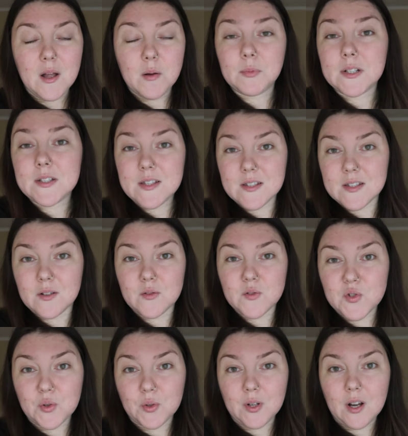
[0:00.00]
my sister
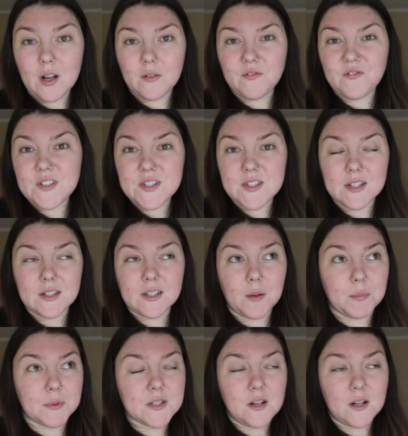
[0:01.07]
also gonna visit a
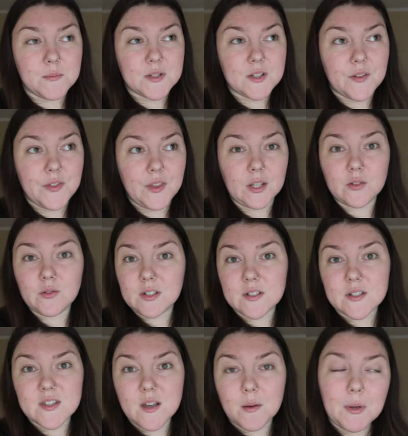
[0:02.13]
couple times, I think, during
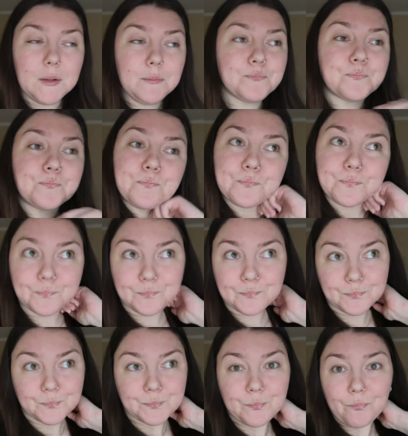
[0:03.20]
the summer
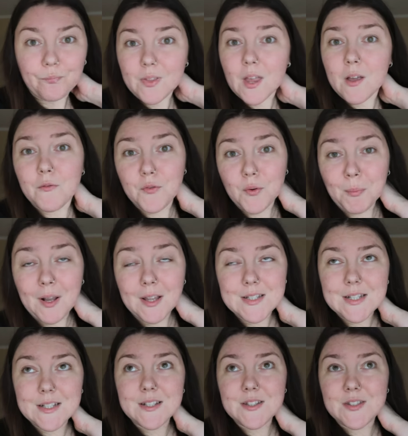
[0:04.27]
from
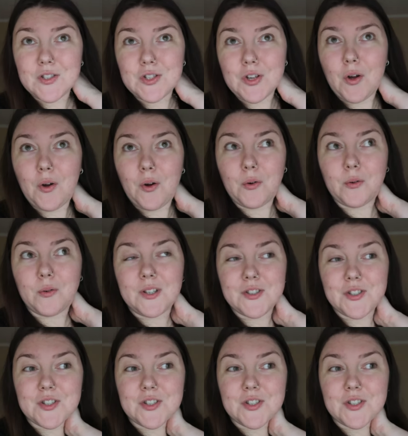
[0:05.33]
London. So it's